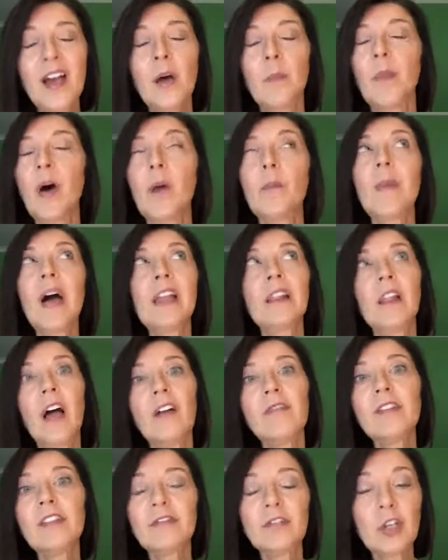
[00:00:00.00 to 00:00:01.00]
But my
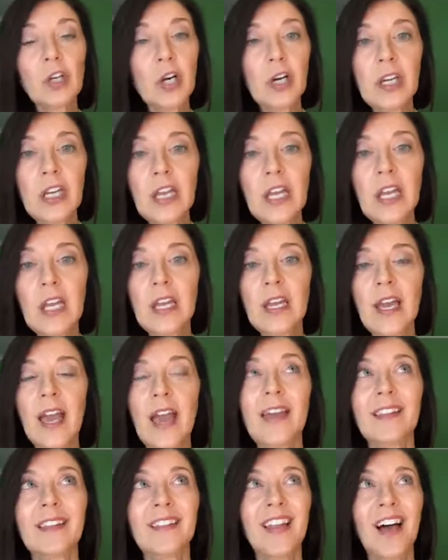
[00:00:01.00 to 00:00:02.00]
love of cooking
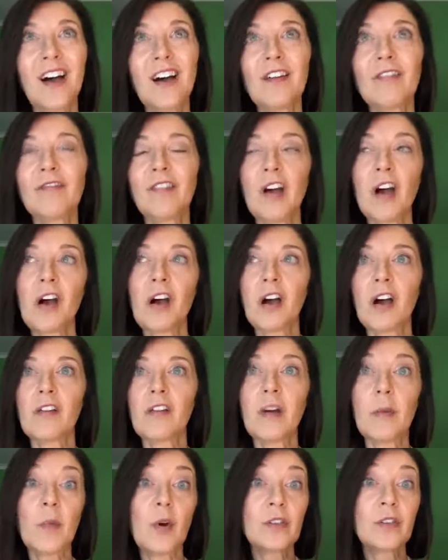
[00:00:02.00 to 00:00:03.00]
and
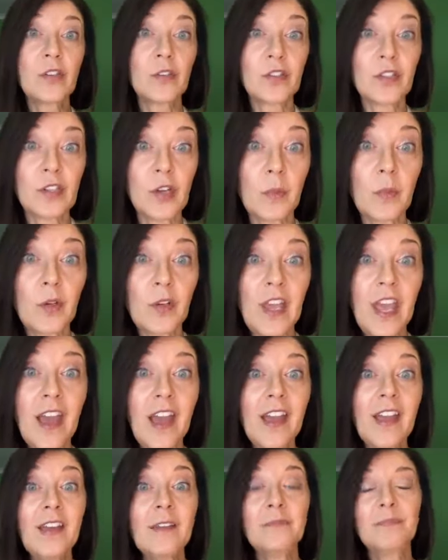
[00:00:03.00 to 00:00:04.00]
I'm also
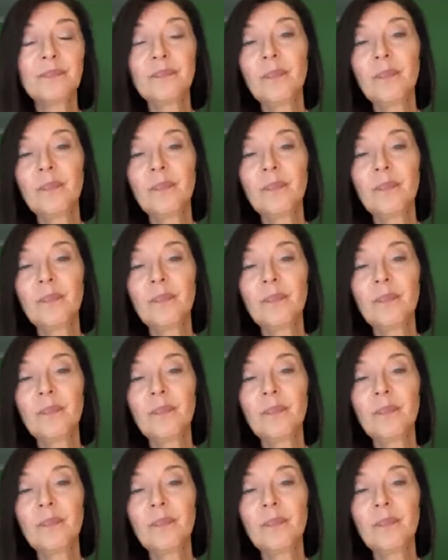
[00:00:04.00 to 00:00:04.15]
sommelier.